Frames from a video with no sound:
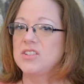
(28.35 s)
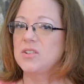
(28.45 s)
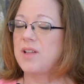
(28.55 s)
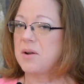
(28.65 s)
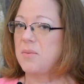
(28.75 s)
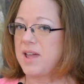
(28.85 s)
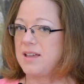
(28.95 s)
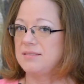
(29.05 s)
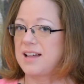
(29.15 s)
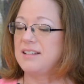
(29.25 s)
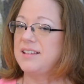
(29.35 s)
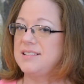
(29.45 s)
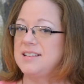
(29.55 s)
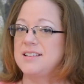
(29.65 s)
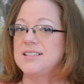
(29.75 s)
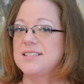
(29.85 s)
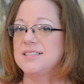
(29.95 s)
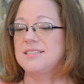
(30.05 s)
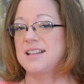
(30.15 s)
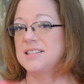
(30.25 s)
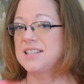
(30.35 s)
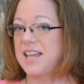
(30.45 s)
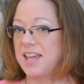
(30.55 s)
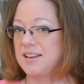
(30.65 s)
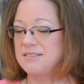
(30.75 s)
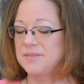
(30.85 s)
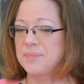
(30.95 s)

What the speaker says: So a lot of weight, a lot of laziness, lots of skin.